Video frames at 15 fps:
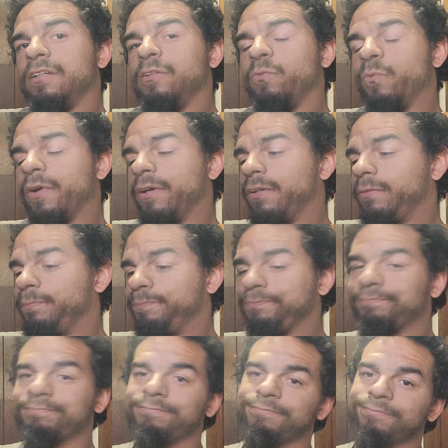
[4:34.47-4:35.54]
Well,
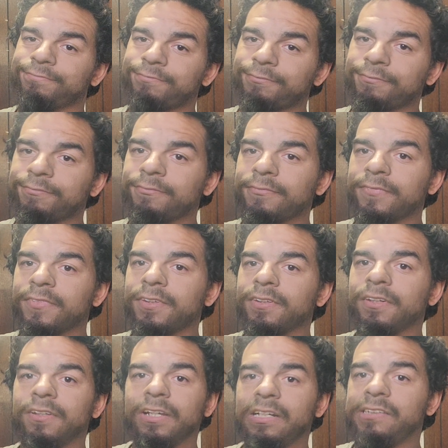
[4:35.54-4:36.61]

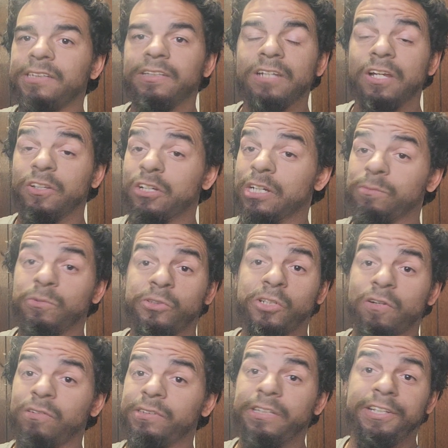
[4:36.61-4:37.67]
the customer
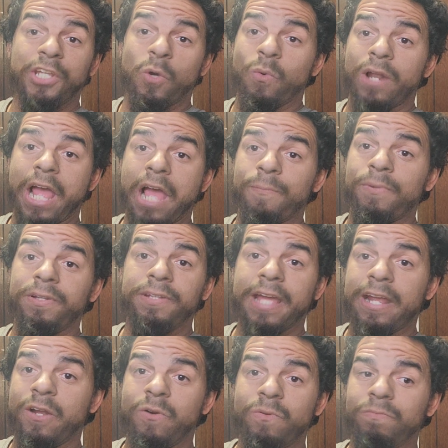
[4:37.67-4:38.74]
service didn't know what happened. They
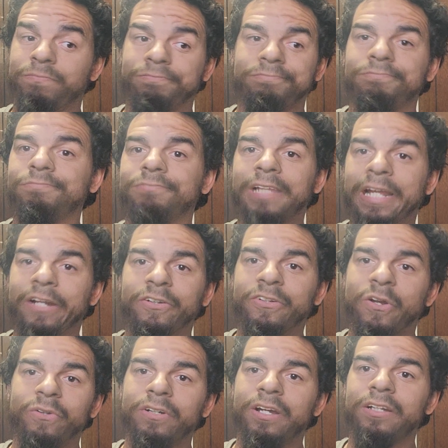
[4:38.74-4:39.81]
don't
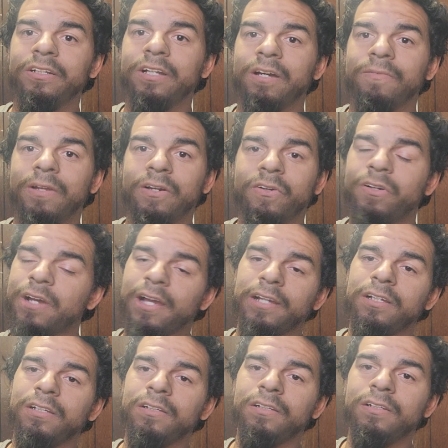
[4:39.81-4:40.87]
know nothing. I'm like,
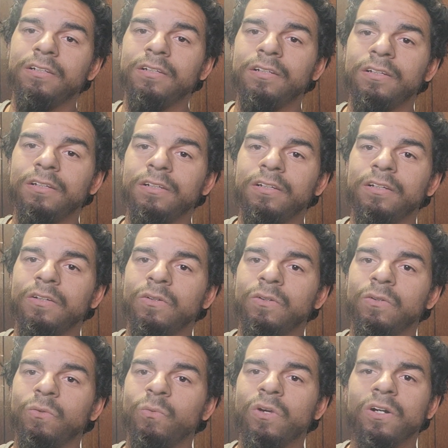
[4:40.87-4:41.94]
okay.
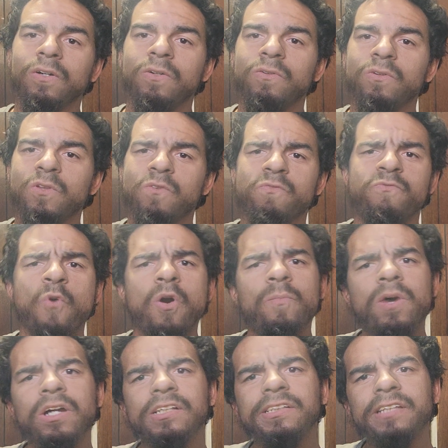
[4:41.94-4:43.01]
Well, 4
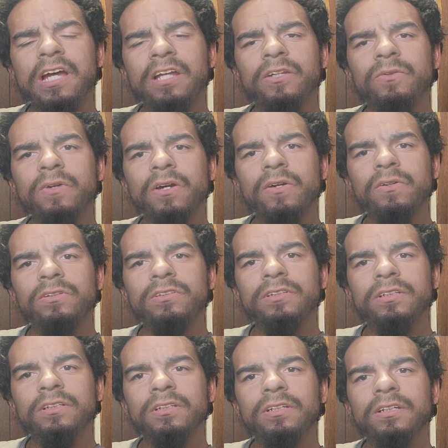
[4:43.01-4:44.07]
months down the road,
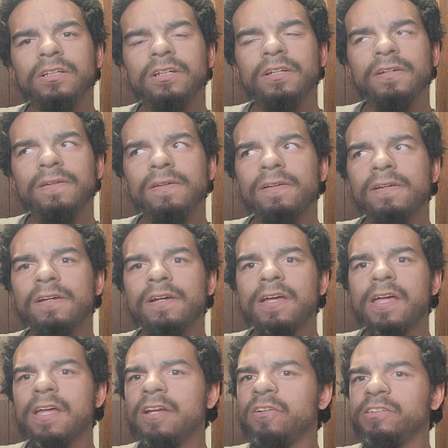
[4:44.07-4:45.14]

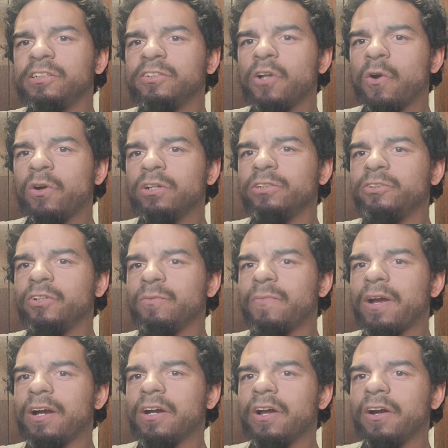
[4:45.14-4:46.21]
it was a charge on
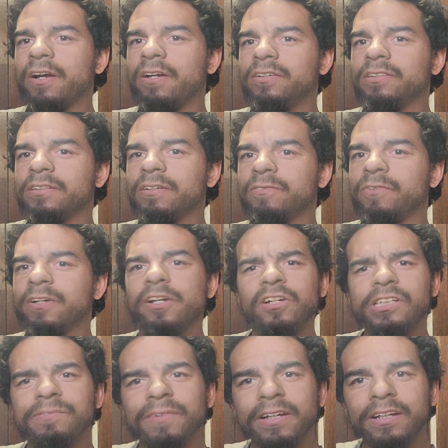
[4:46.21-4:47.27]
my account for
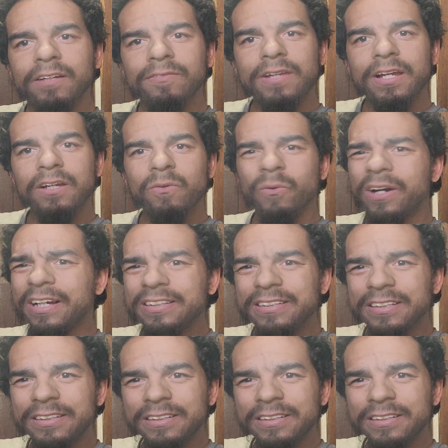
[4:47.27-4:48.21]
Gillspeed. I'm like, what?